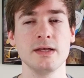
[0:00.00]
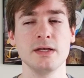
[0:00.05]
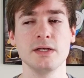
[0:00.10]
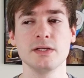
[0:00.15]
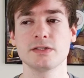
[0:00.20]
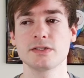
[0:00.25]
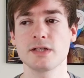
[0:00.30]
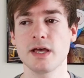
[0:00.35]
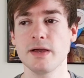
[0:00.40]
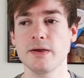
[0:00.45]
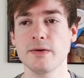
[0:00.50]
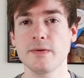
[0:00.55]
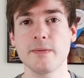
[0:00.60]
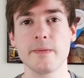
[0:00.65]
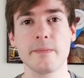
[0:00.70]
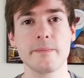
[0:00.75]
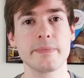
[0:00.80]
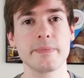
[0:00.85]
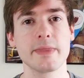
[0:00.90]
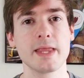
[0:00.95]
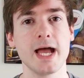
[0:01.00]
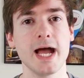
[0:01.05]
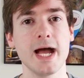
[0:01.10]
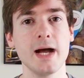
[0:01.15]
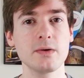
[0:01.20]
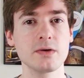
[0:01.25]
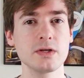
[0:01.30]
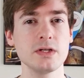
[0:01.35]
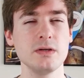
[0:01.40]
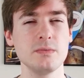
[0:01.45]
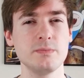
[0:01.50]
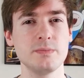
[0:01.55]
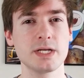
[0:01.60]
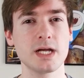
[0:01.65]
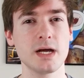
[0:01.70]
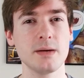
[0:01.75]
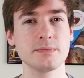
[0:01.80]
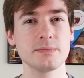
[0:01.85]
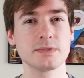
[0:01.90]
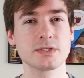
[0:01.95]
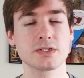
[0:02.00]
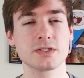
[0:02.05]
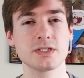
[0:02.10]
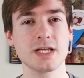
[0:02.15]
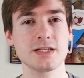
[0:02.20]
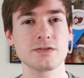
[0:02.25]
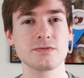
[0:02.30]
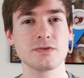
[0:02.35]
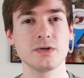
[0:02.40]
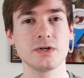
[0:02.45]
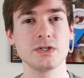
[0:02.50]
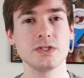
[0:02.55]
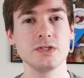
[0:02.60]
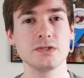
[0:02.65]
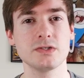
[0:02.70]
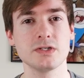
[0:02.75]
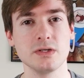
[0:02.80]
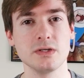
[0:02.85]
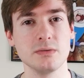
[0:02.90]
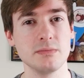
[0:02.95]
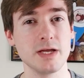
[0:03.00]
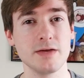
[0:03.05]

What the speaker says: So how can you become successful on YouTube